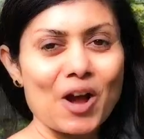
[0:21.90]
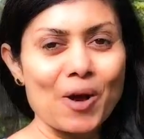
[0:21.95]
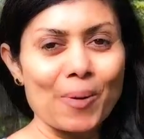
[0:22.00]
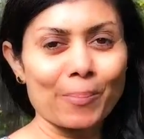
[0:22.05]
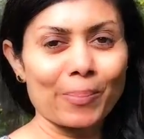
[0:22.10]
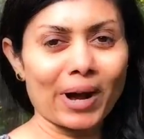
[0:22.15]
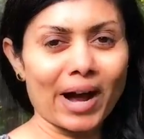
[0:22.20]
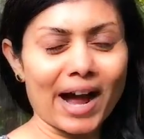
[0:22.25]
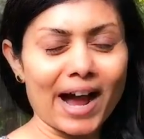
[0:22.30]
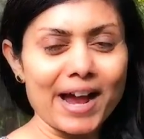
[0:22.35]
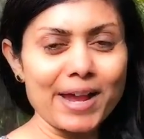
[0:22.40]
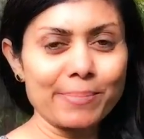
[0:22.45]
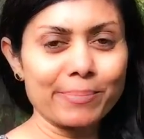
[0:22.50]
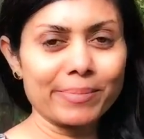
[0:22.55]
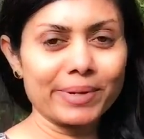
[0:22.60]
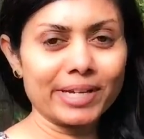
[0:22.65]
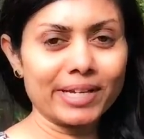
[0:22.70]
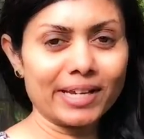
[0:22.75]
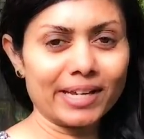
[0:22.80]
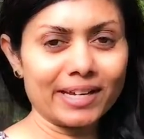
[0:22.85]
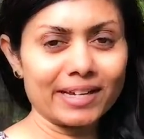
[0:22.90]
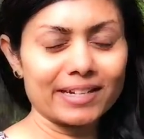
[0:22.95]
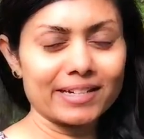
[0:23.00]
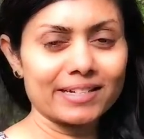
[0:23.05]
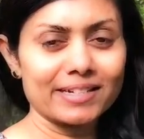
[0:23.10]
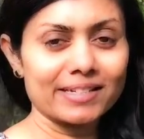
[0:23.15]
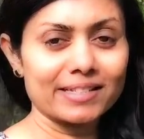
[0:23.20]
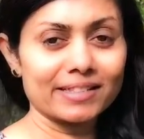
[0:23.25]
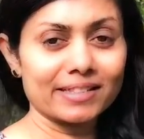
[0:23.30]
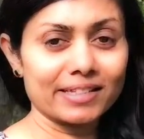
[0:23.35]
Behind me,
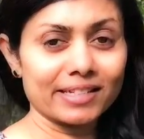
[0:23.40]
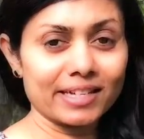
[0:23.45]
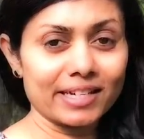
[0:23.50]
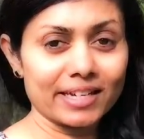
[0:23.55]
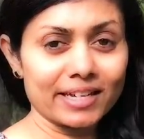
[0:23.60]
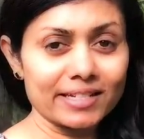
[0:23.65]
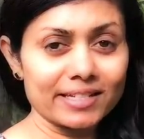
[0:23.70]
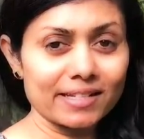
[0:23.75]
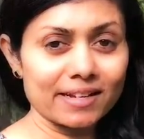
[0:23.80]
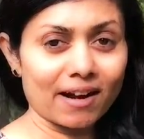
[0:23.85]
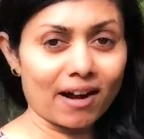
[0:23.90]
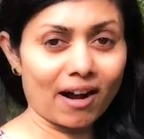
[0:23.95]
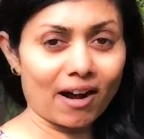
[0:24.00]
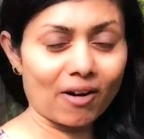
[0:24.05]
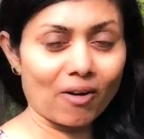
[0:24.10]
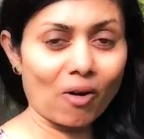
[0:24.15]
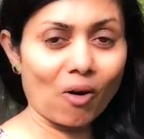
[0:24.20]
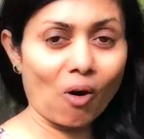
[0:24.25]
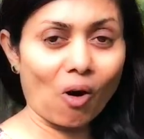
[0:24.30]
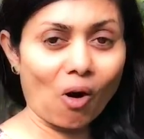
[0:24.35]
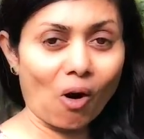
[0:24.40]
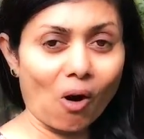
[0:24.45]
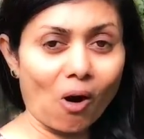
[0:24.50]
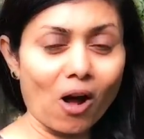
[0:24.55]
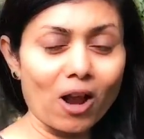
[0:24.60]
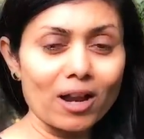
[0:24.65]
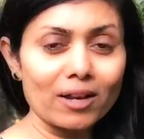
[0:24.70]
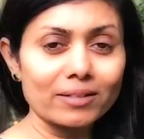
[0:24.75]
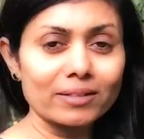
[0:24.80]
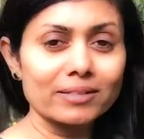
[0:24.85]
these are
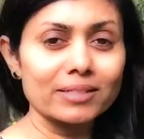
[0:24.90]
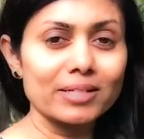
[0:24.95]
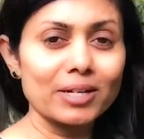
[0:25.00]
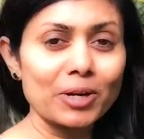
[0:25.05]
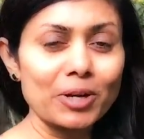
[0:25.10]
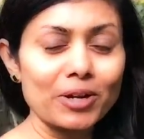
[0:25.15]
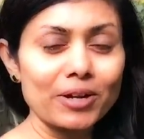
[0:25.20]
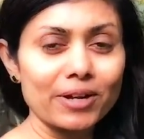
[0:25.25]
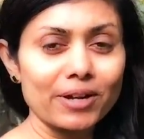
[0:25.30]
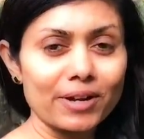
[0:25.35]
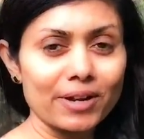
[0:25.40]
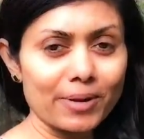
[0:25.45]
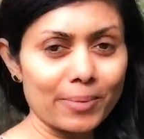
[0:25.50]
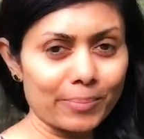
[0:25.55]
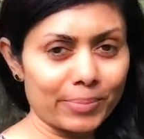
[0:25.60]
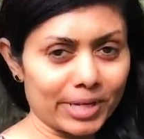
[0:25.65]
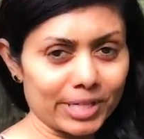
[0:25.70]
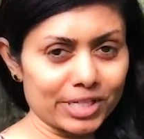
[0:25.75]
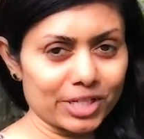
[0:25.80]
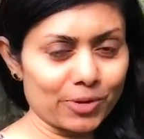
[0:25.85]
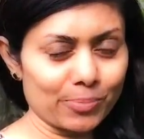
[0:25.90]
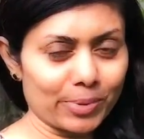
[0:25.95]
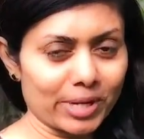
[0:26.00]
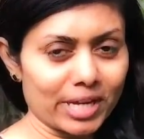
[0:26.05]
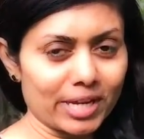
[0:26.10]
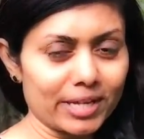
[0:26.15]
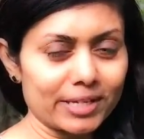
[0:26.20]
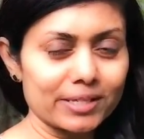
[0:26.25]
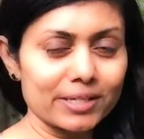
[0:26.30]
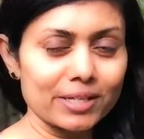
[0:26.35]
all pigeon peas,